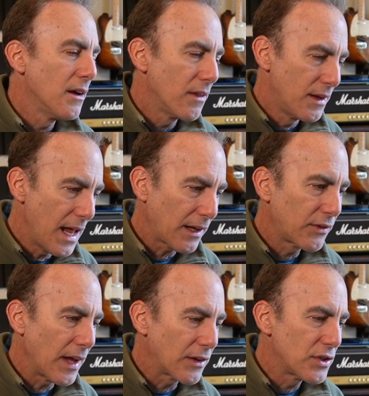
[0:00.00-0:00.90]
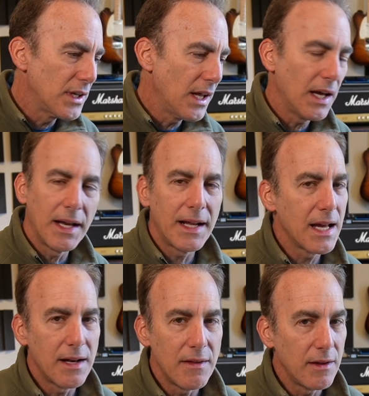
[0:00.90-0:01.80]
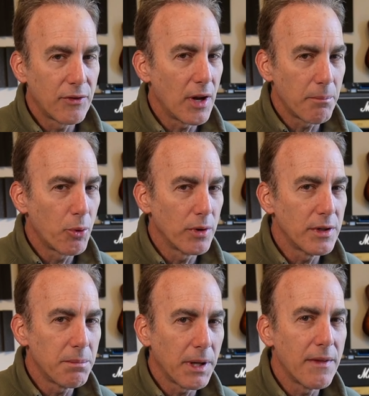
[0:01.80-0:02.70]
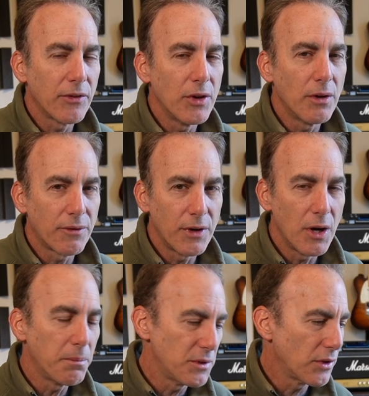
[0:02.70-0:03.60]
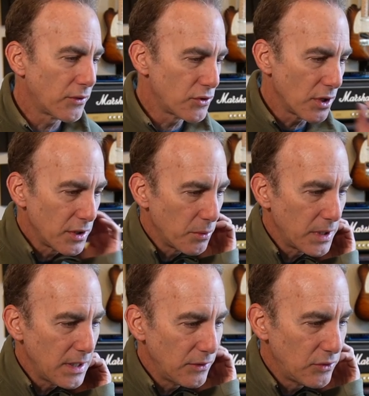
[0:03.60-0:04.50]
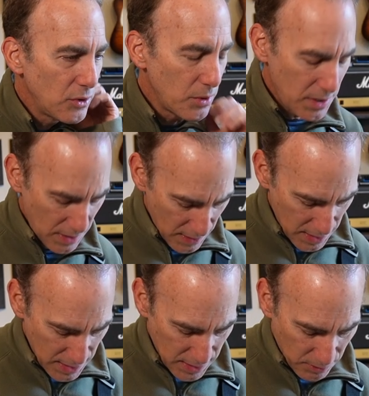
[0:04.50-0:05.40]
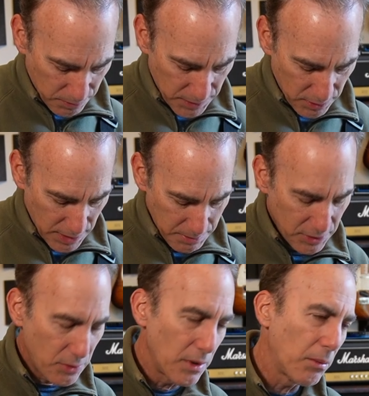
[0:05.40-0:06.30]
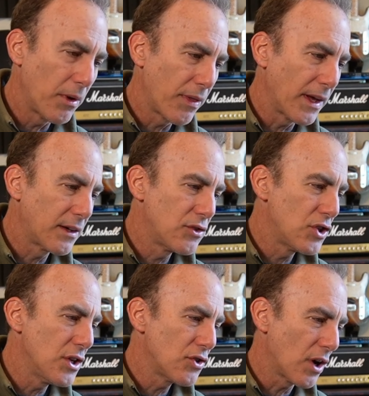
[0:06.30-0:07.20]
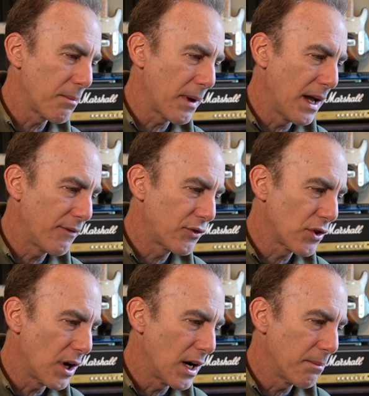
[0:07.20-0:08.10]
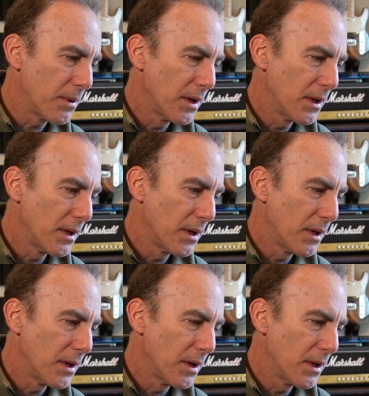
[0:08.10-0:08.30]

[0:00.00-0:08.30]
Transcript: The next section, and again, it's not important that you play this note for note, but just to show you what he's doing, he'll come into it with like G sharp, F sharp.